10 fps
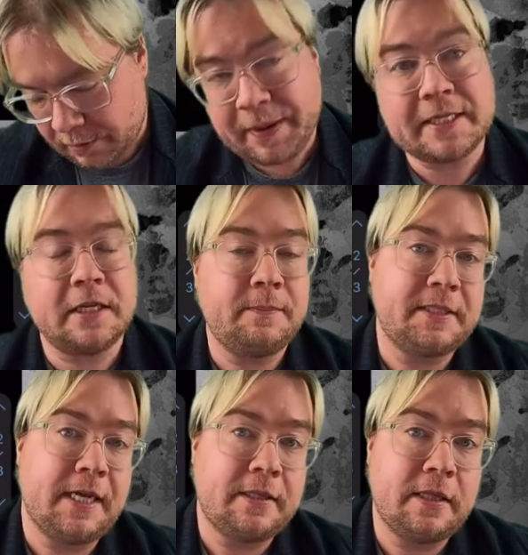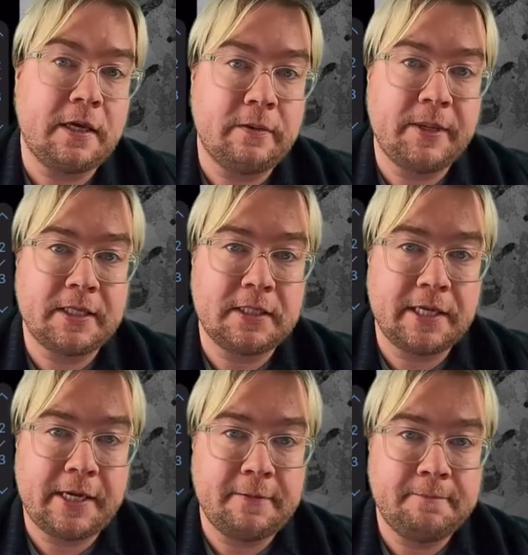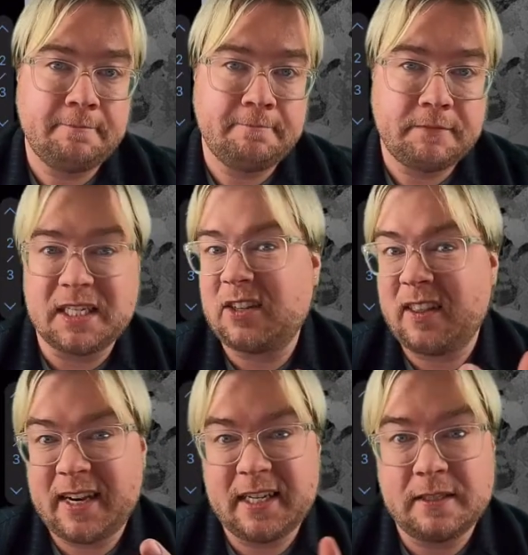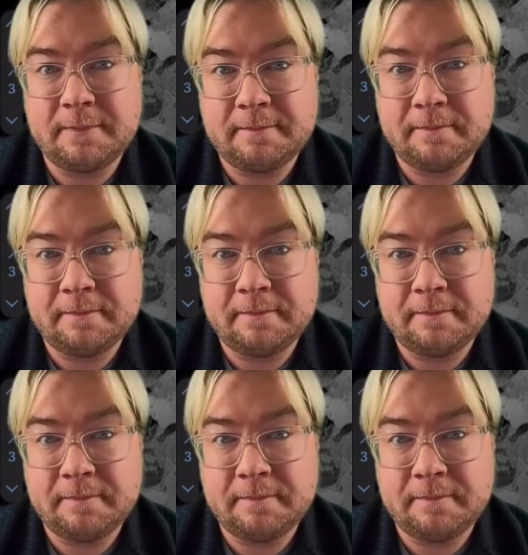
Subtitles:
mixed up state than the unmixed state. That's all that is.